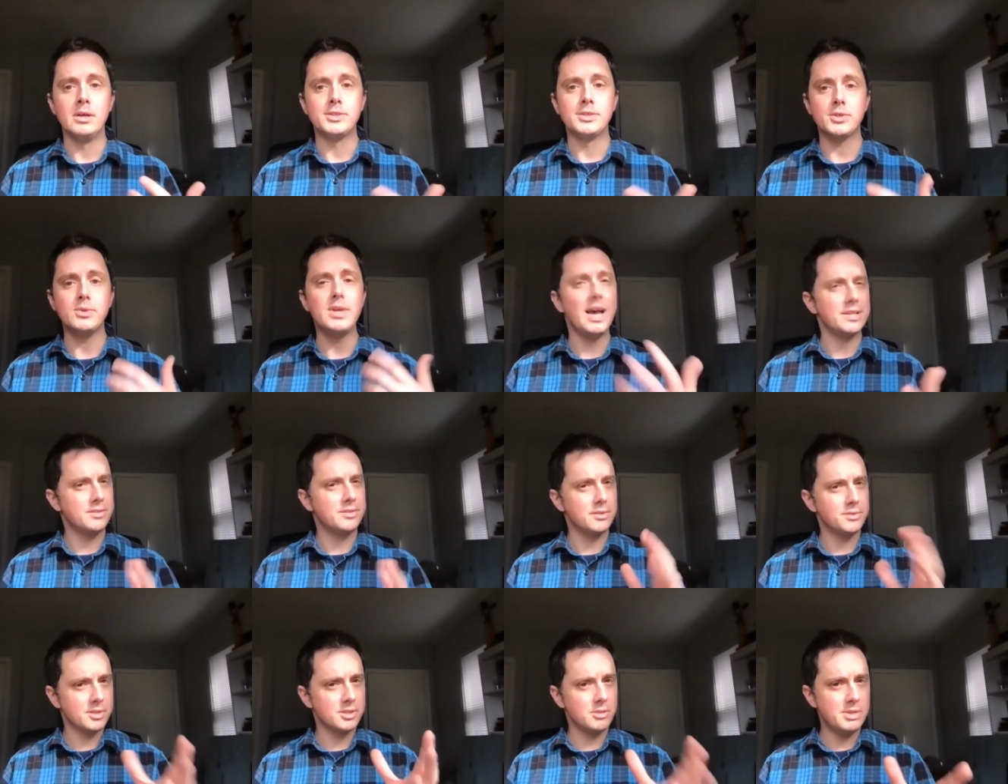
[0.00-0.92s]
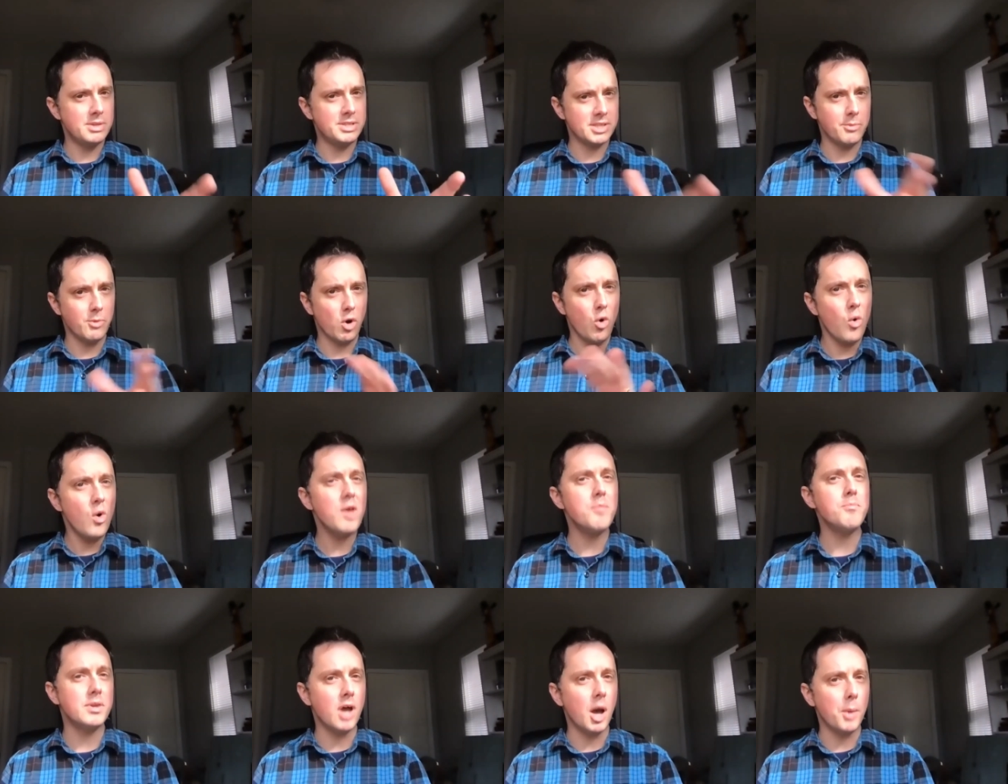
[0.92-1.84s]
So yes, there's going to be some
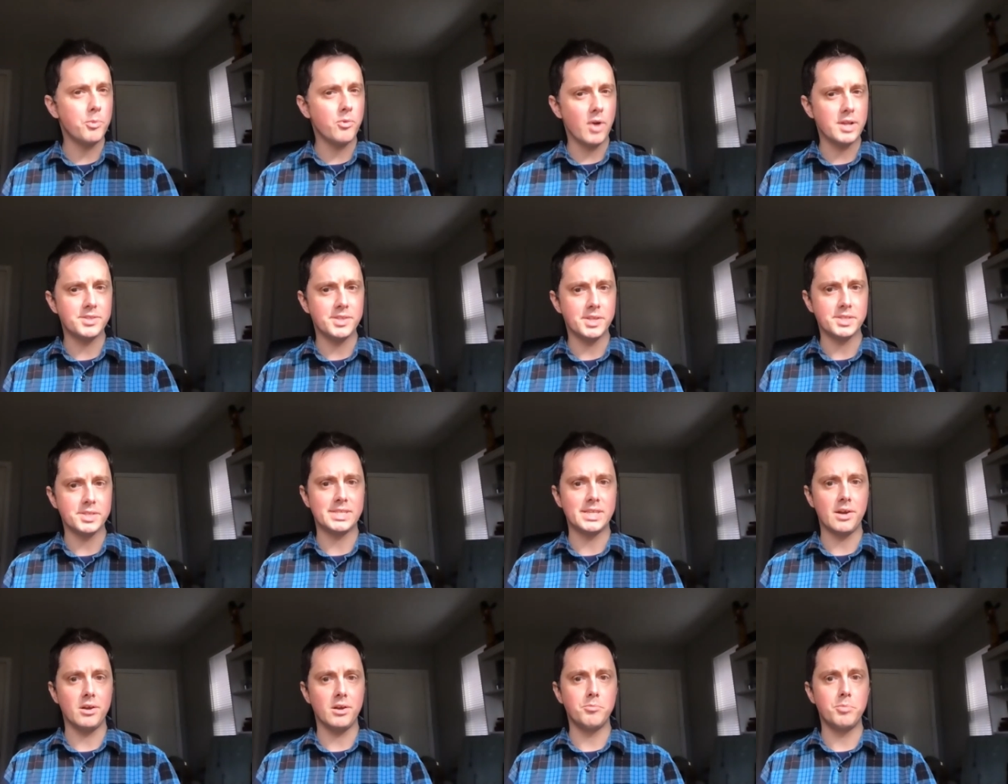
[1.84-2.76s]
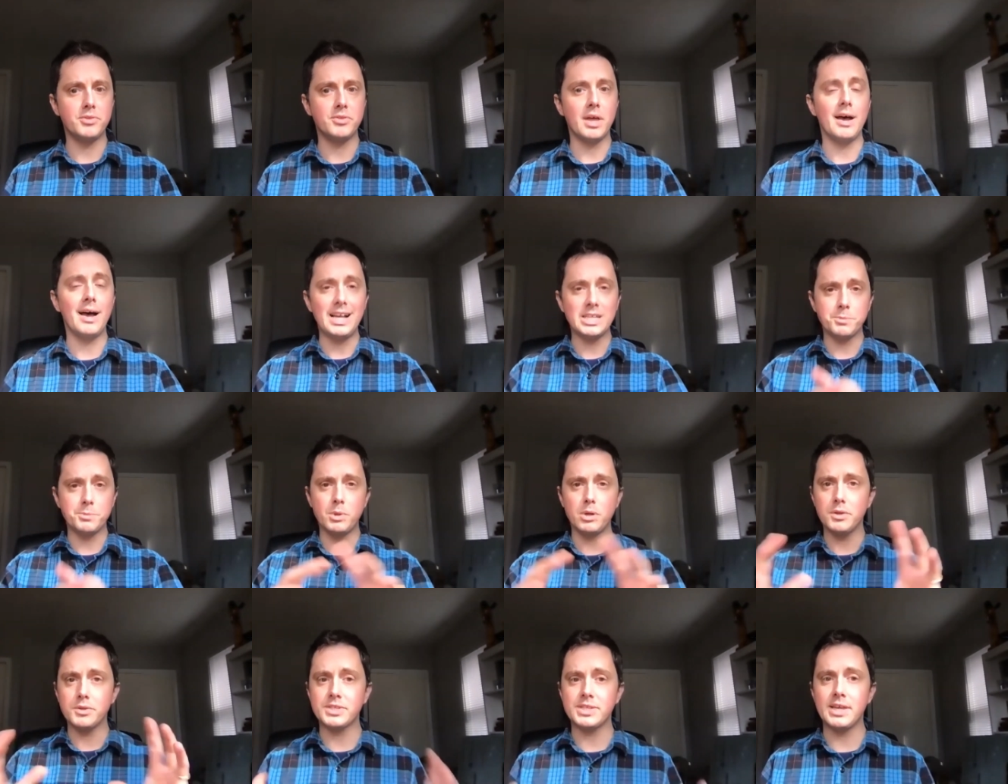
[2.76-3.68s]
equipment upgrades necessary, but the
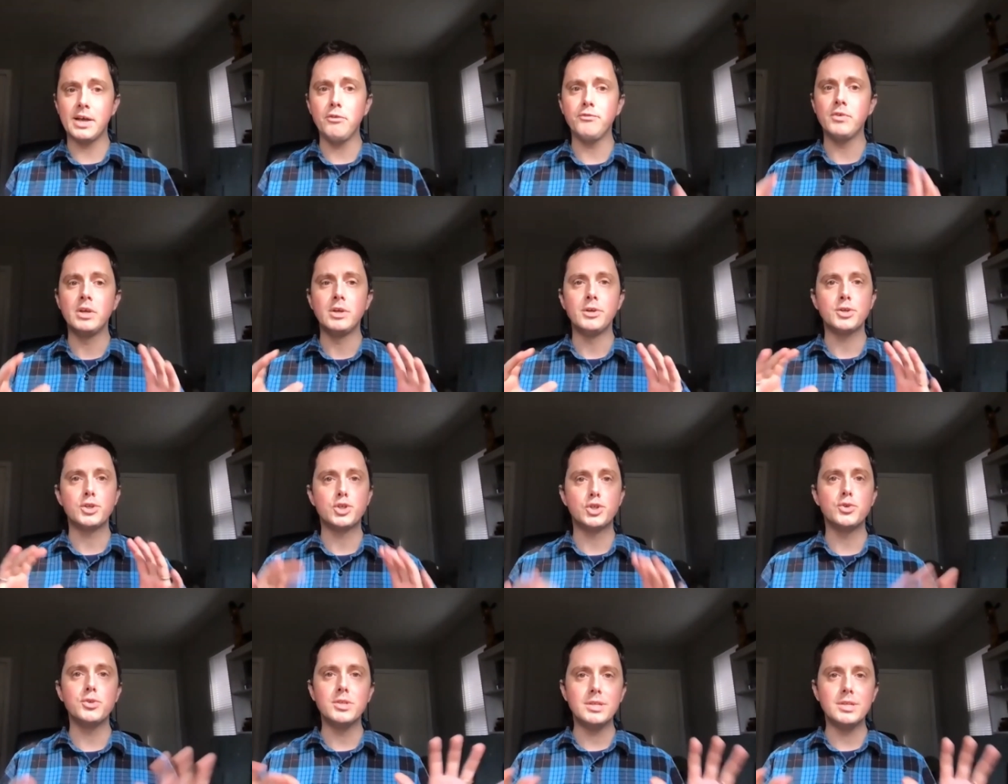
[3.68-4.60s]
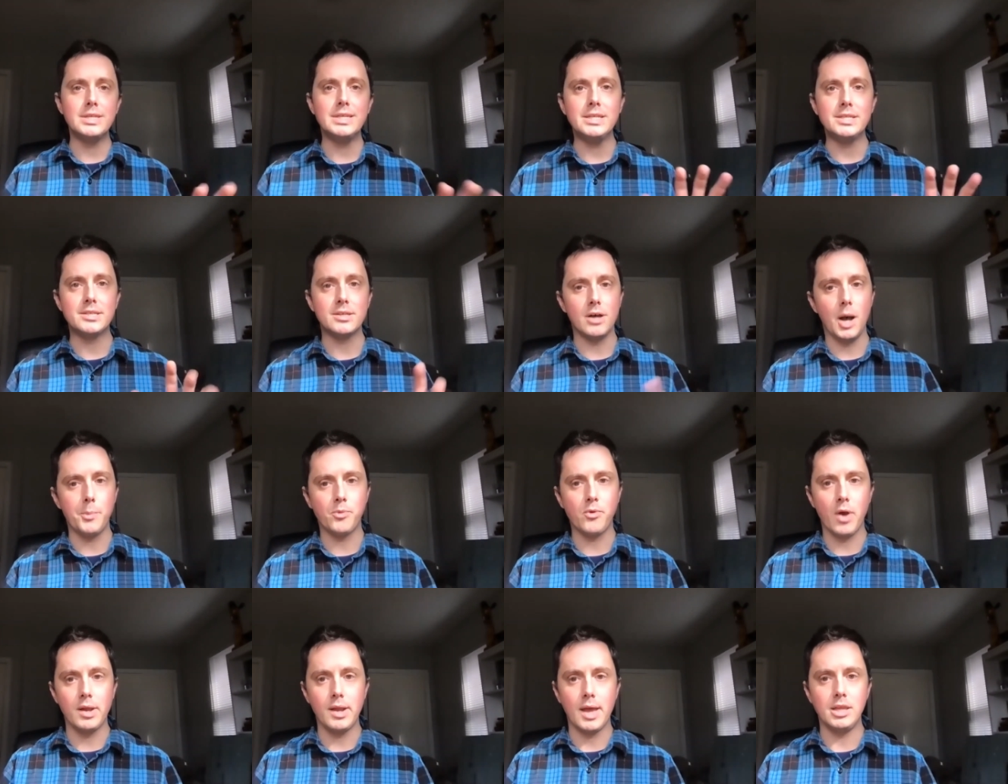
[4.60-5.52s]
hospital itself shouldn't need to
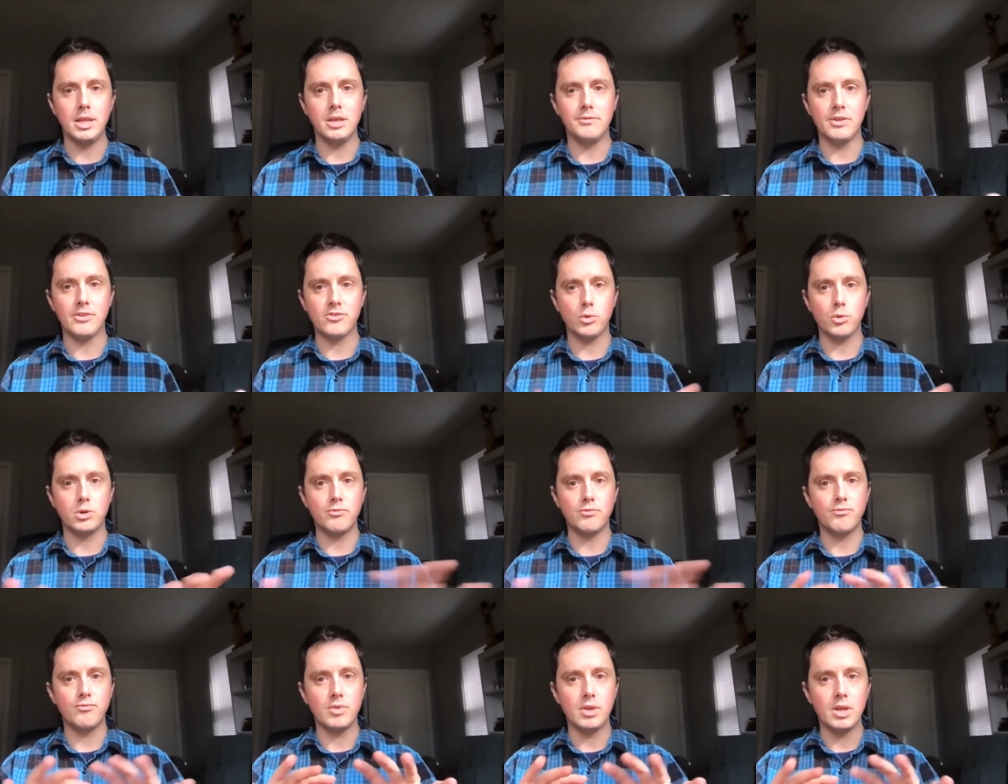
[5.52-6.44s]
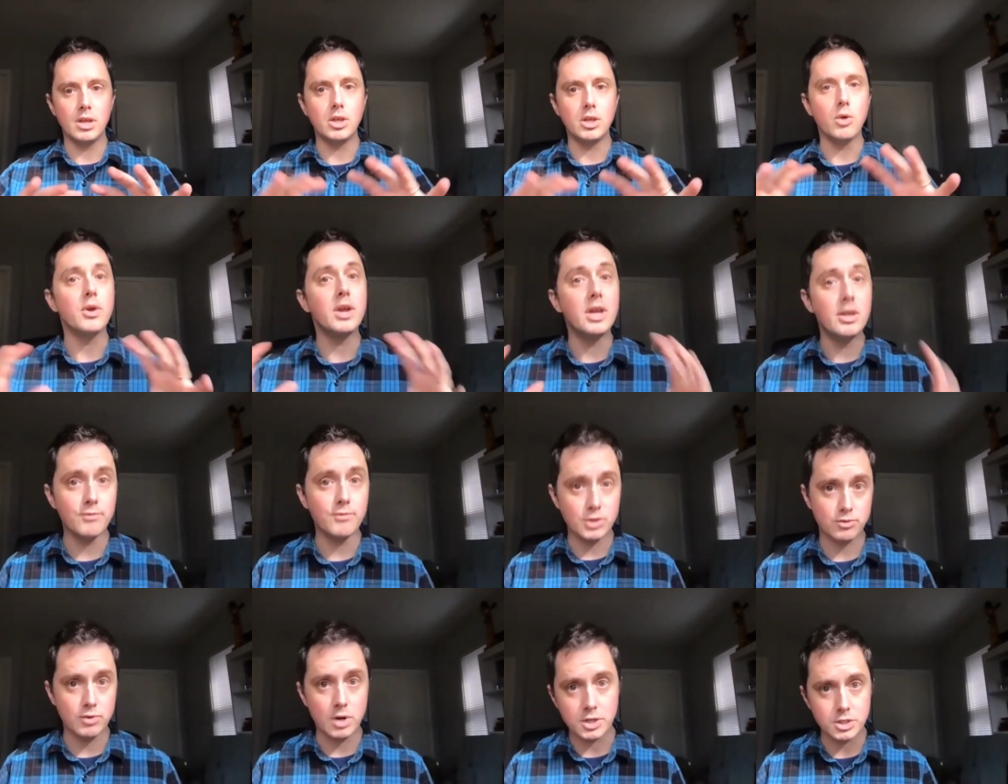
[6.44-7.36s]
upgrade any of its sort of you know
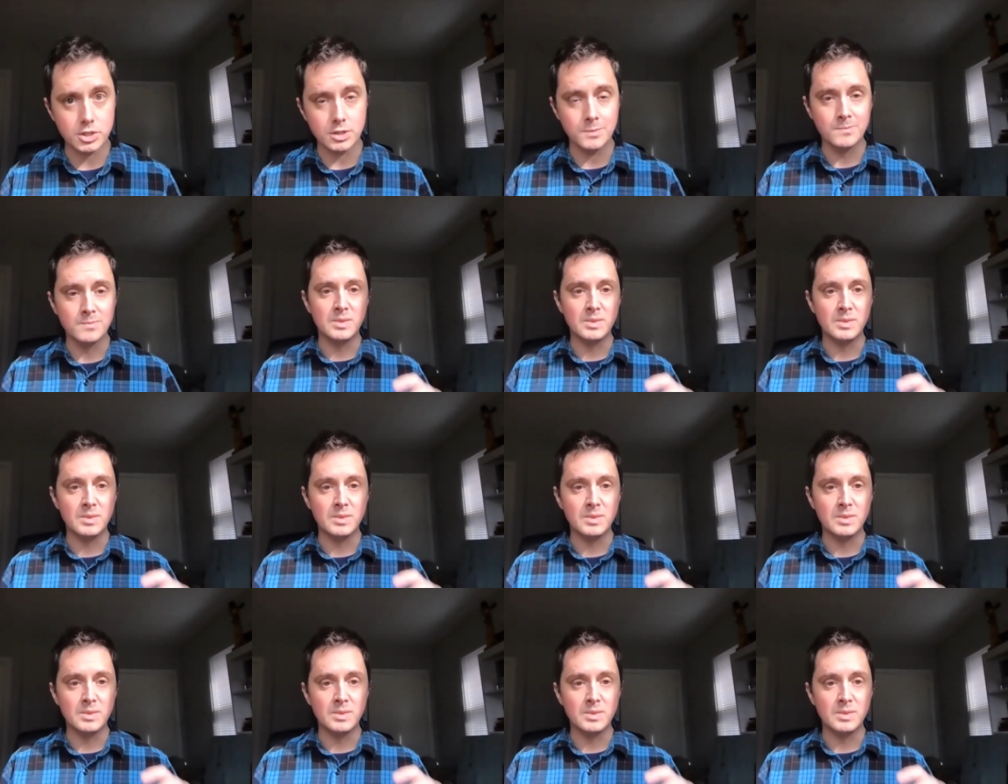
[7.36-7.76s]
infrastructure.